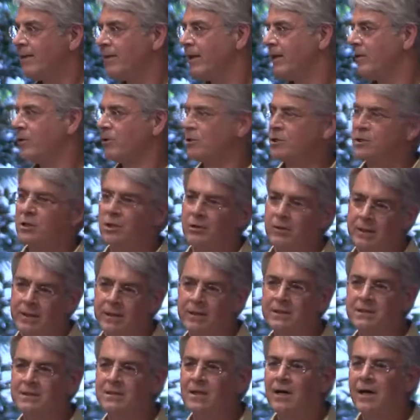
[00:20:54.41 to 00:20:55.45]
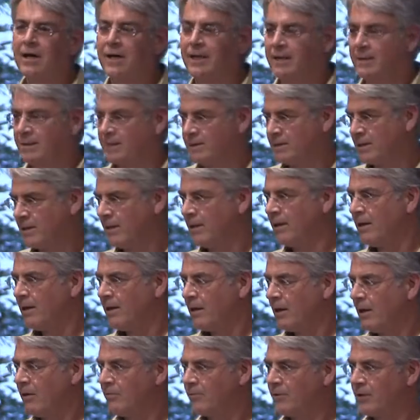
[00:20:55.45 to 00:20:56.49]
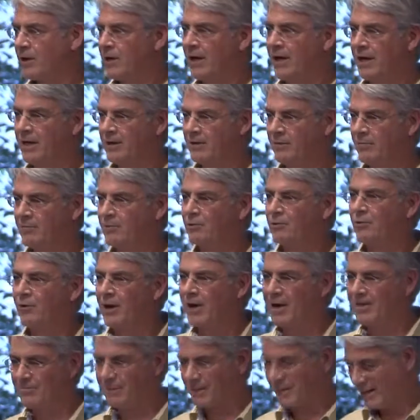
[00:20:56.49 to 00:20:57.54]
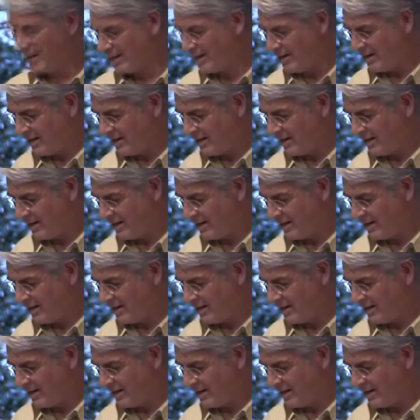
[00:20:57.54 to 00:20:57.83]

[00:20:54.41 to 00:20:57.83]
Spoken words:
They're not showing signs of the kind of thriving